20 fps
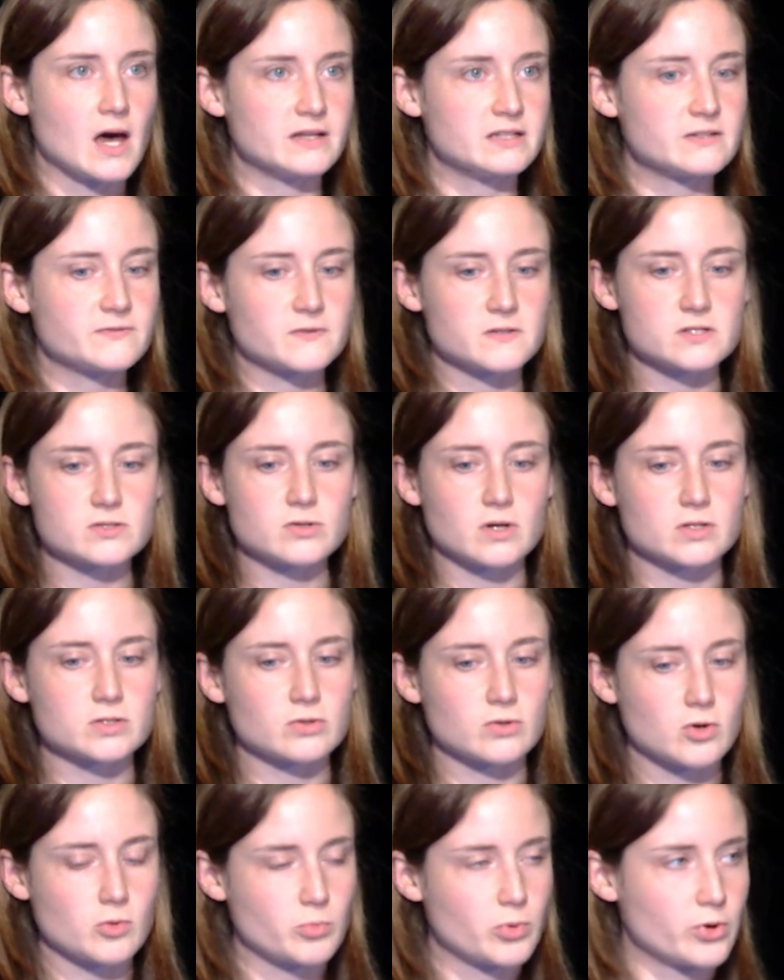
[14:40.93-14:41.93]
Different
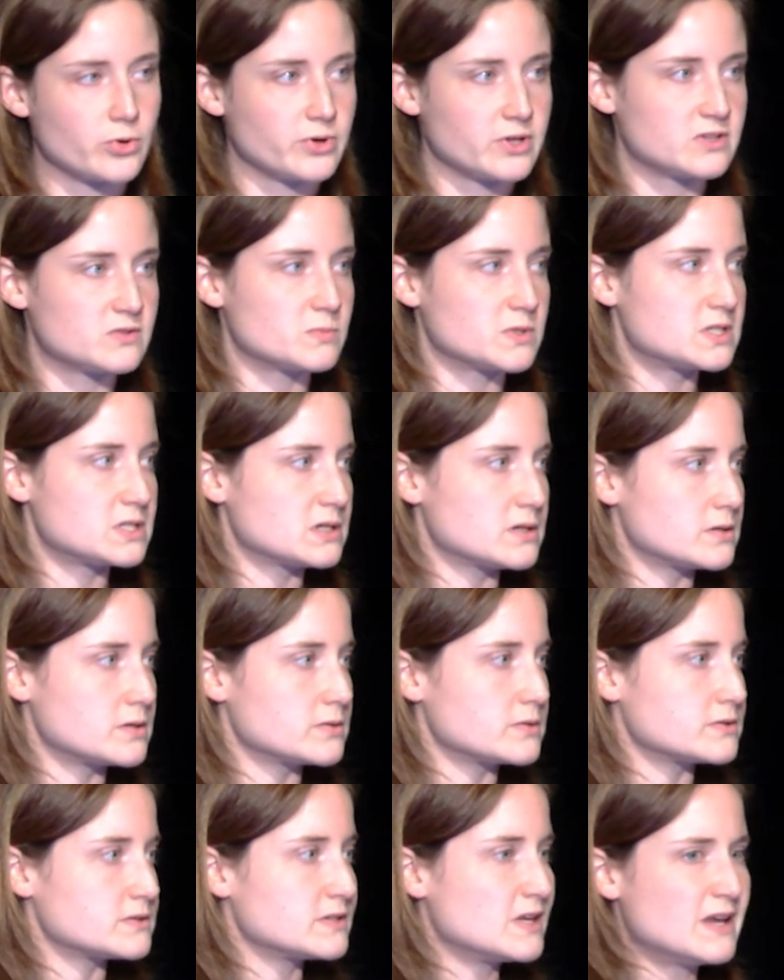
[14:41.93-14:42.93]
structural components,
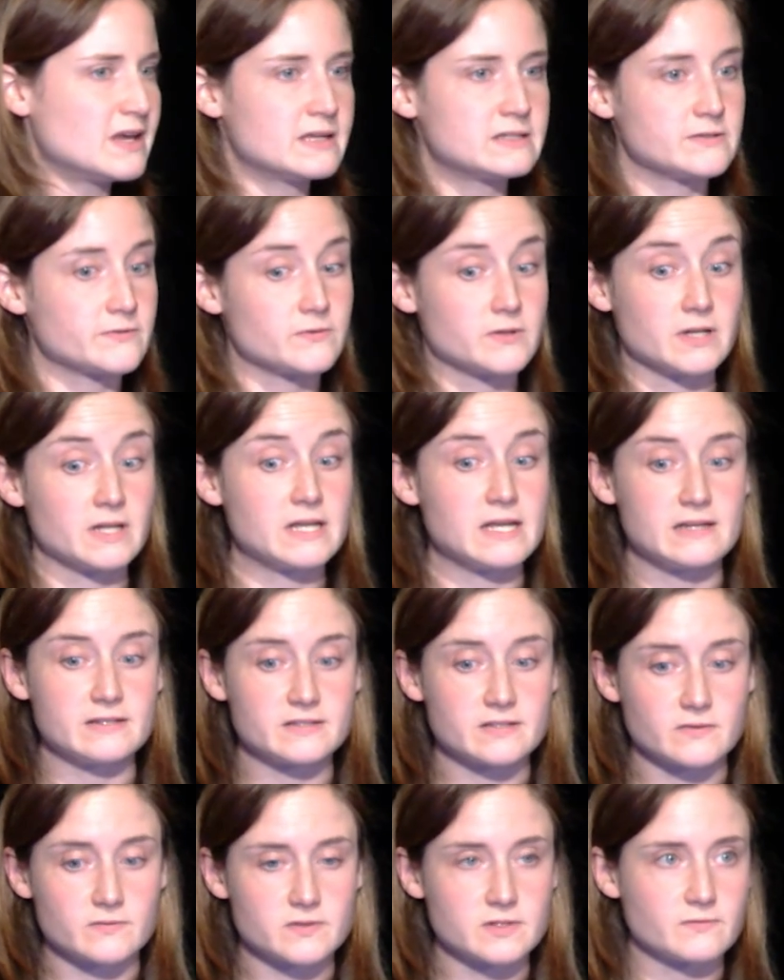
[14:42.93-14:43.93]
materials, different
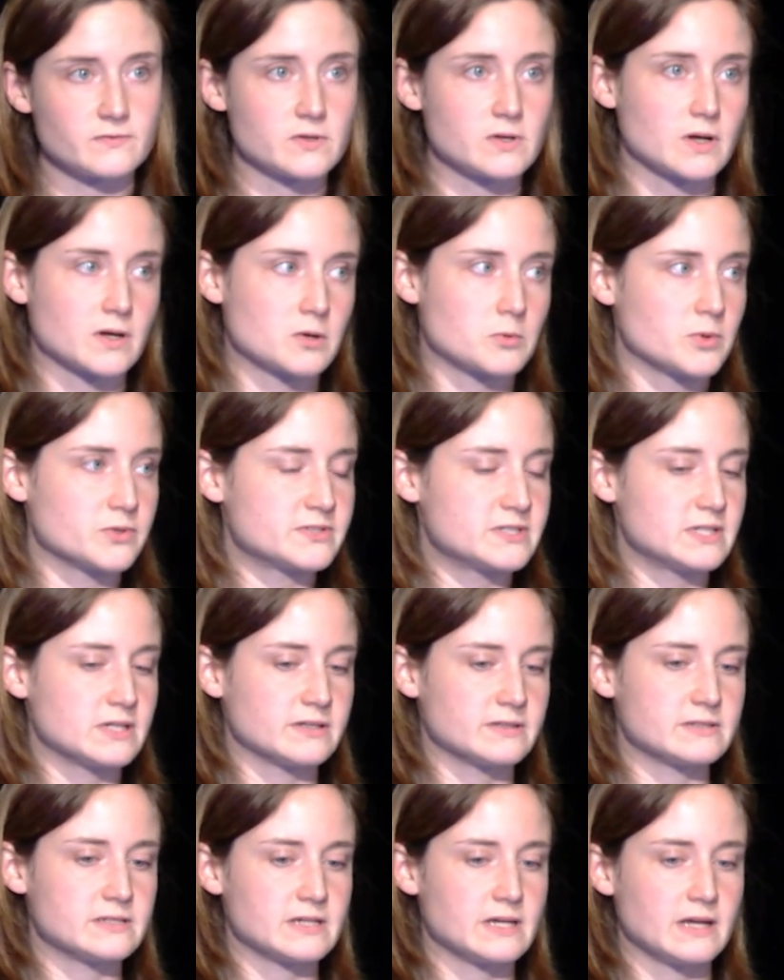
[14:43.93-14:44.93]
adhesives if you're talking about
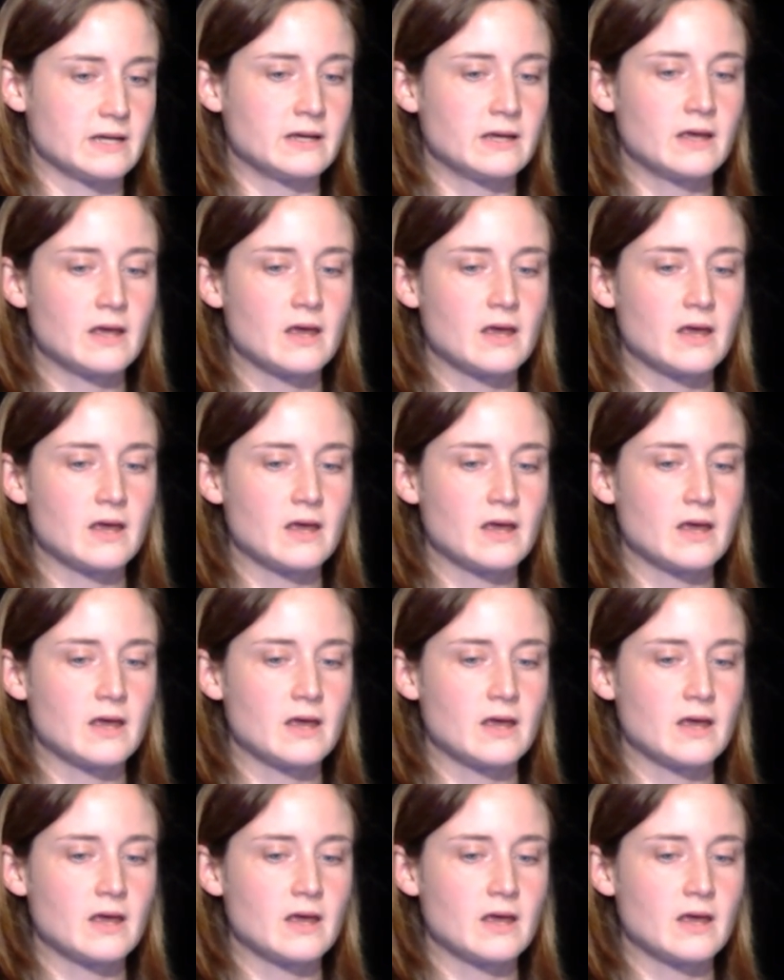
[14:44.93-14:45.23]
CLT.